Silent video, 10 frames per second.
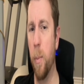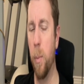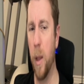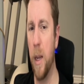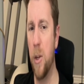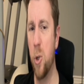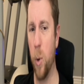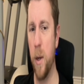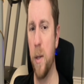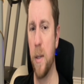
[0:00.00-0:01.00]
blank
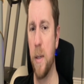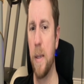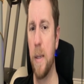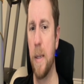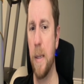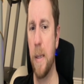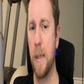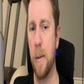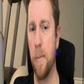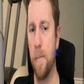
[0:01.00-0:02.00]
joint.
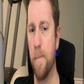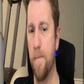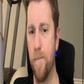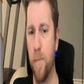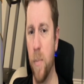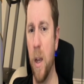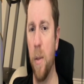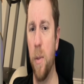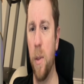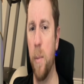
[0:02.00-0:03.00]

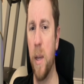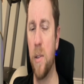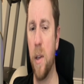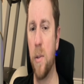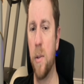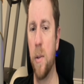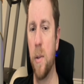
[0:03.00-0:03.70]
Yeah, it makes sense.